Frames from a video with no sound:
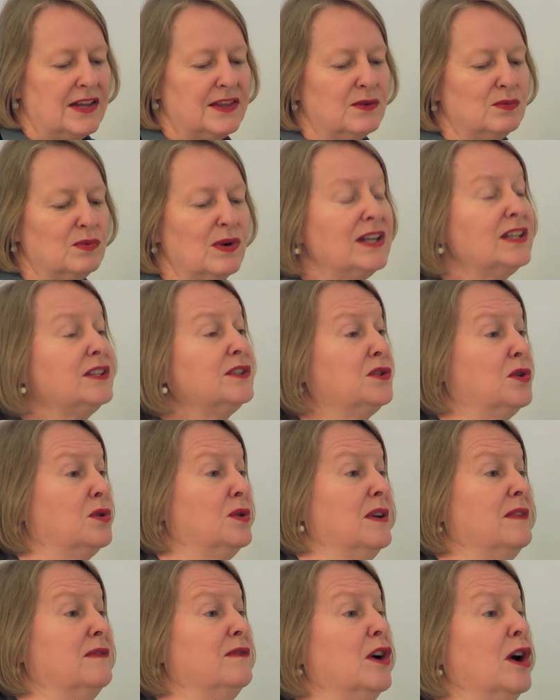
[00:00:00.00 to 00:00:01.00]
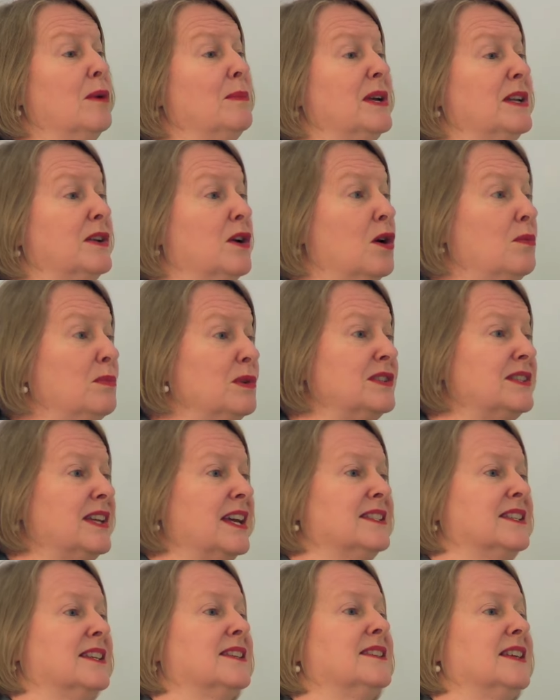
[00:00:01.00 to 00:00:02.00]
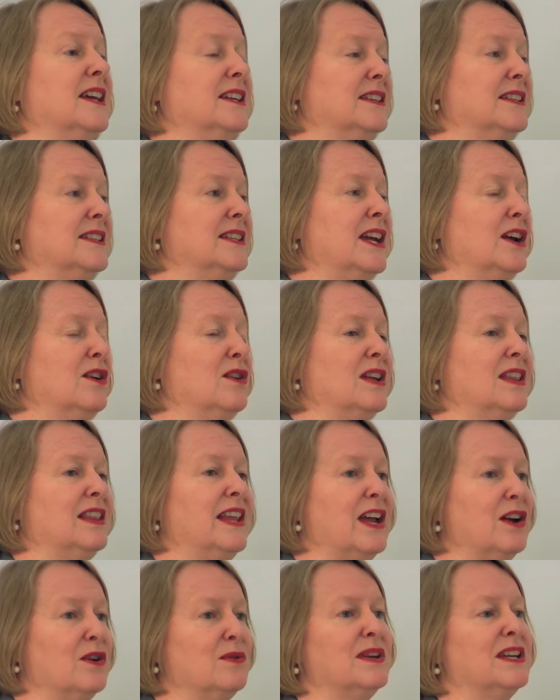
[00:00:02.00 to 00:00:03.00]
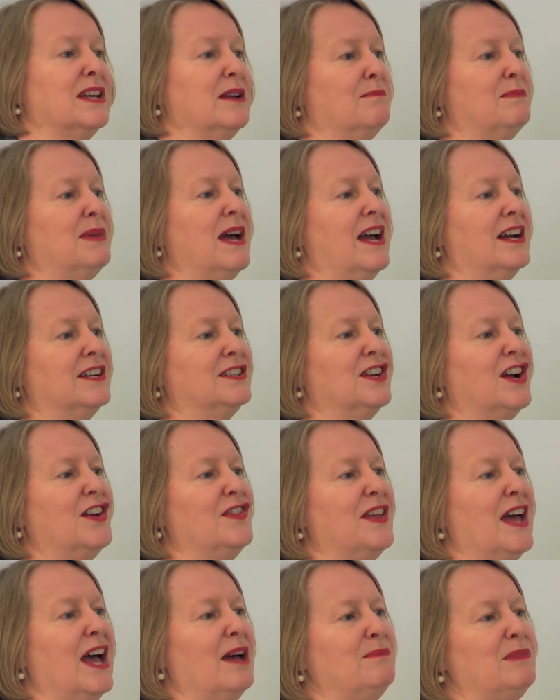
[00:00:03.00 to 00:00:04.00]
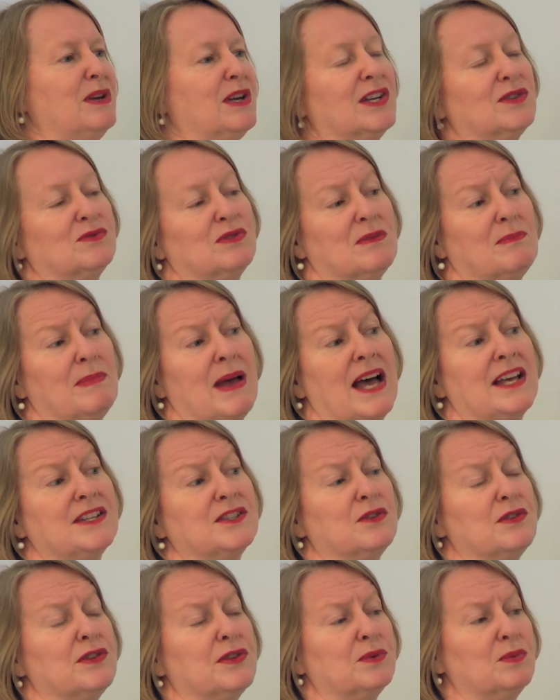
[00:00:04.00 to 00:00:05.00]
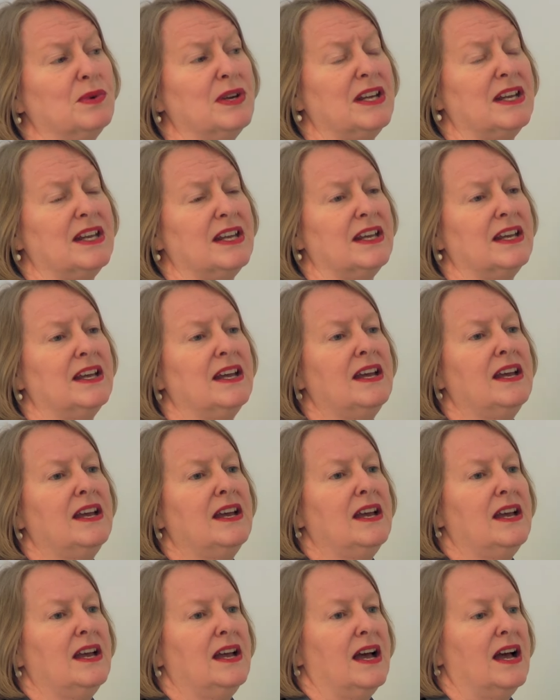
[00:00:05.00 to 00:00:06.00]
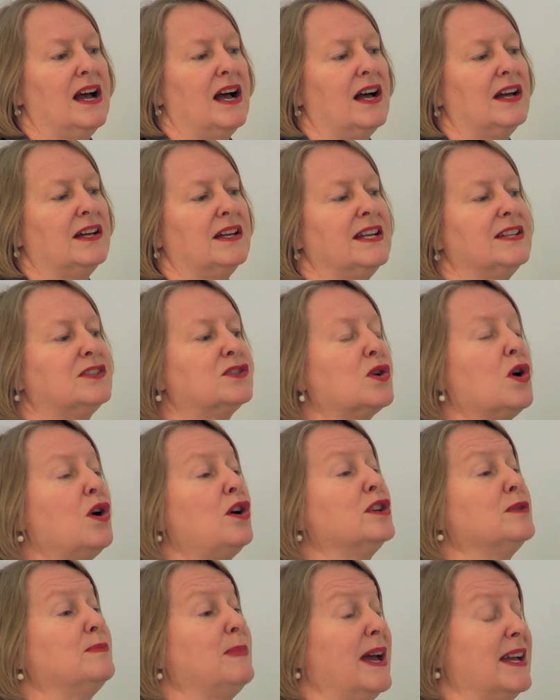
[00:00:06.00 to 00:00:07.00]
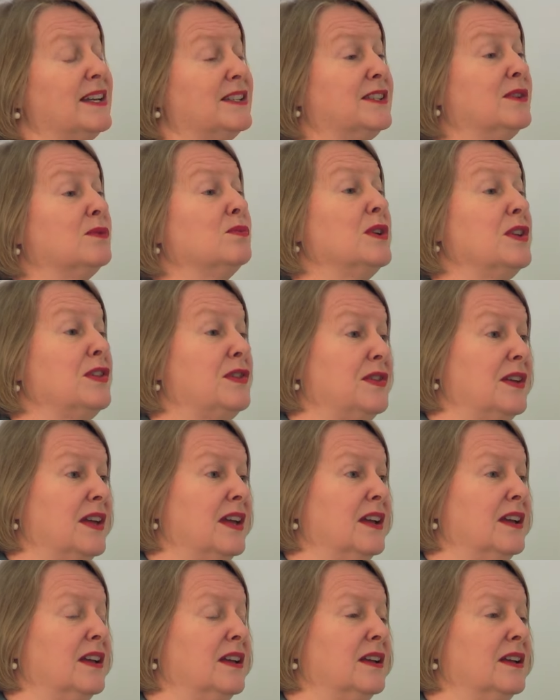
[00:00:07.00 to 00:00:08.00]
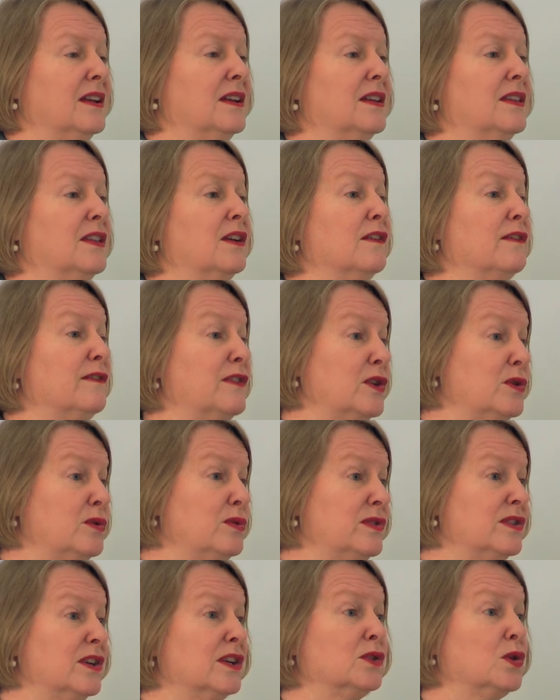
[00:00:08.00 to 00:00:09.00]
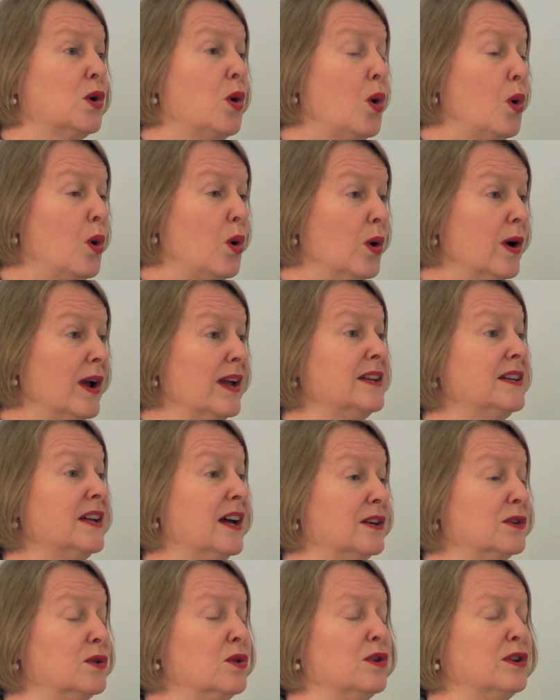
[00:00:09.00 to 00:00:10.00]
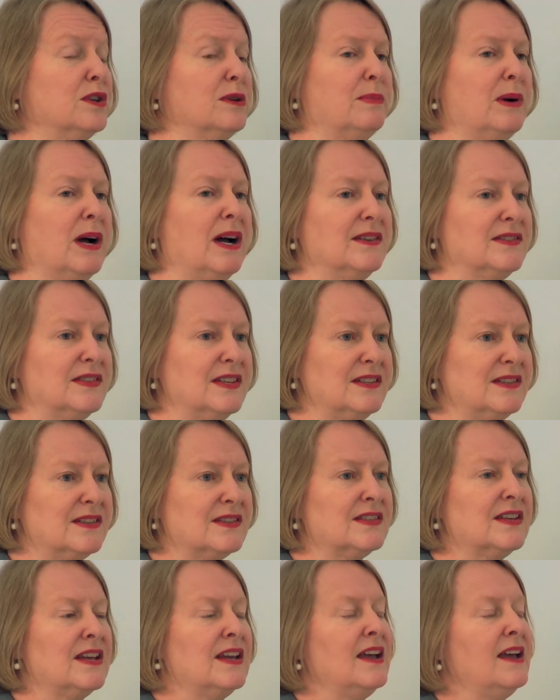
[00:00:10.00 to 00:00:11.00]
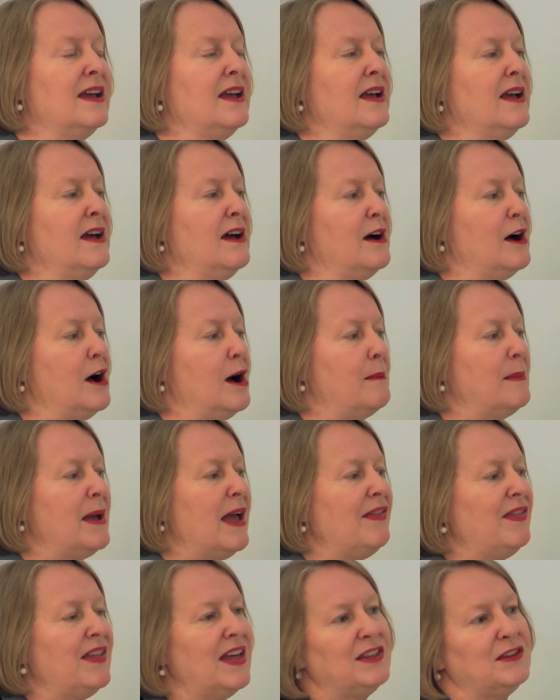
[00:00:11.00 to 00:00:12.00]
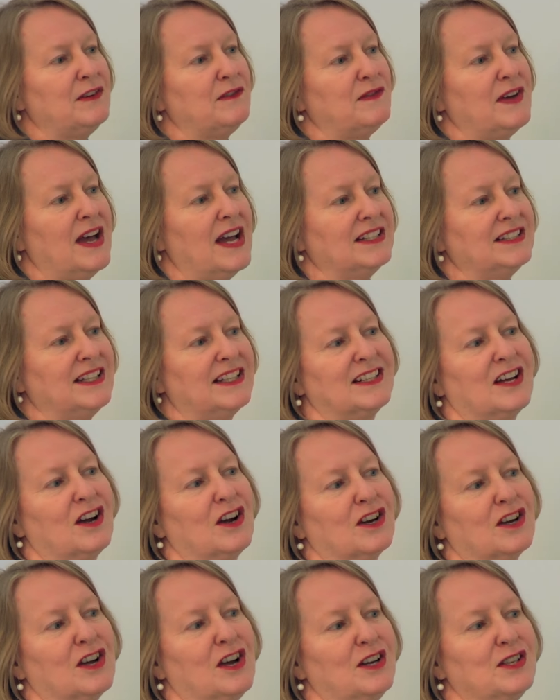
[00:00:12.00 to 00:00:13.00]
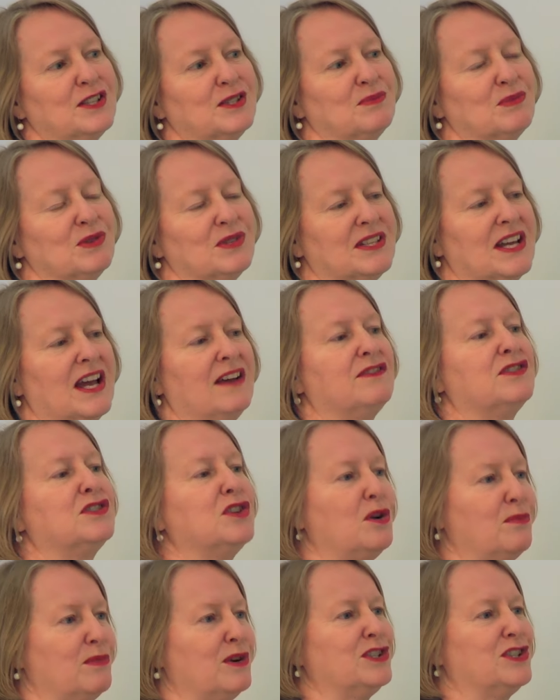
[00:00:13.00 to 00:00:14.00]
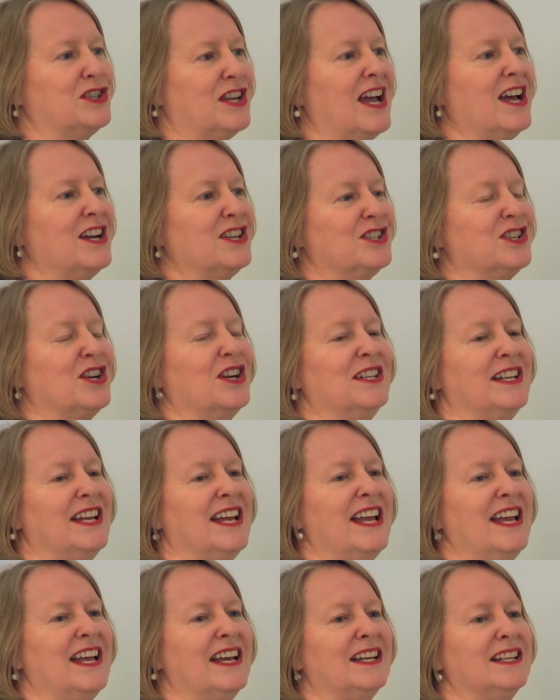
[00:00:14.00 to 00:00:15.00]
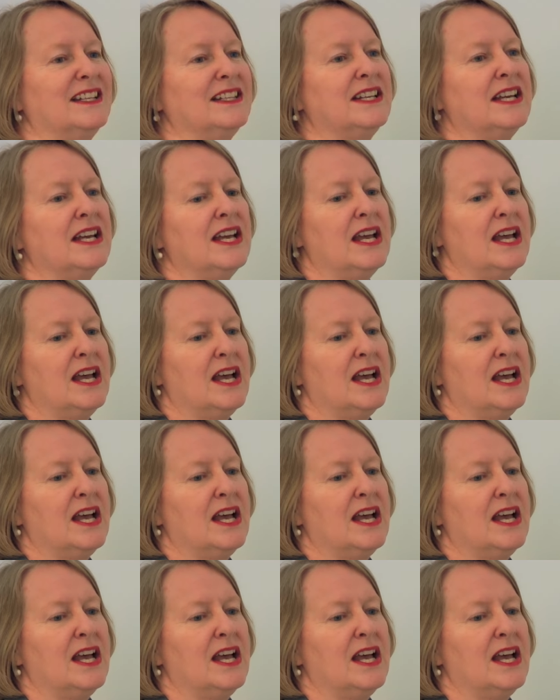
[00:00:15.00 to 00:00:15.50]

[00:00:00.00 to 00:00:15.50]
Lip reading: The regulatory environment almost has a secondary layering impact on that, because with Basel III, it's caused banks to rethink their views on core and non-core deposits. And then the fact that our customers have so much cash on hand